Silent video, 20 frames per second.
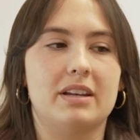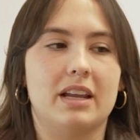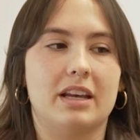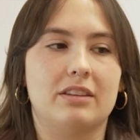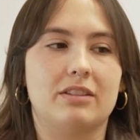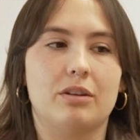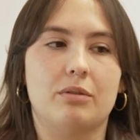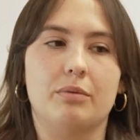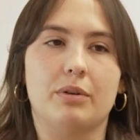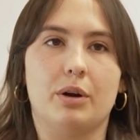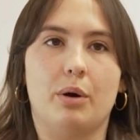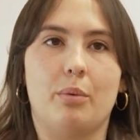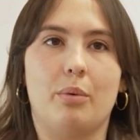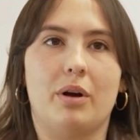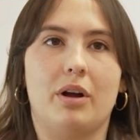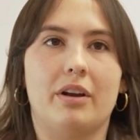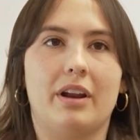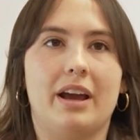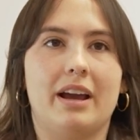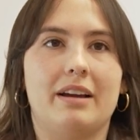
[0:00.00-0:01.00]
in like the real
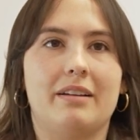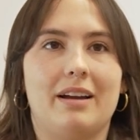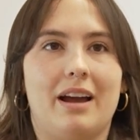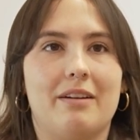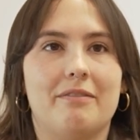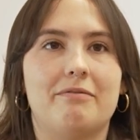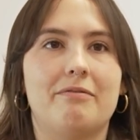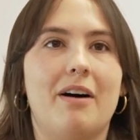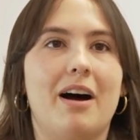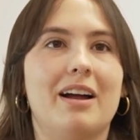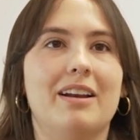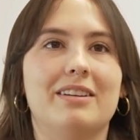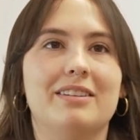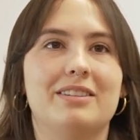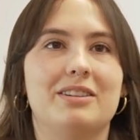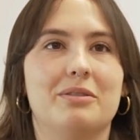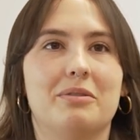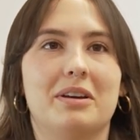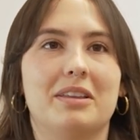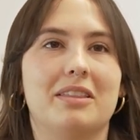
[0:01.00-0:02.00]
world, I have fun
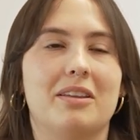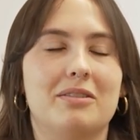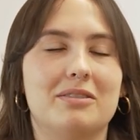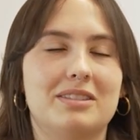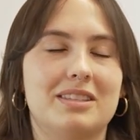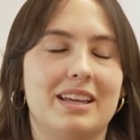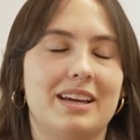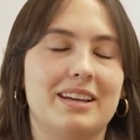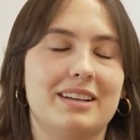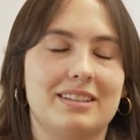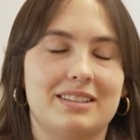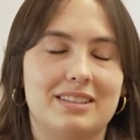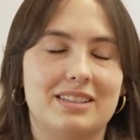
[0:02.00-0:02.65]
doing those things.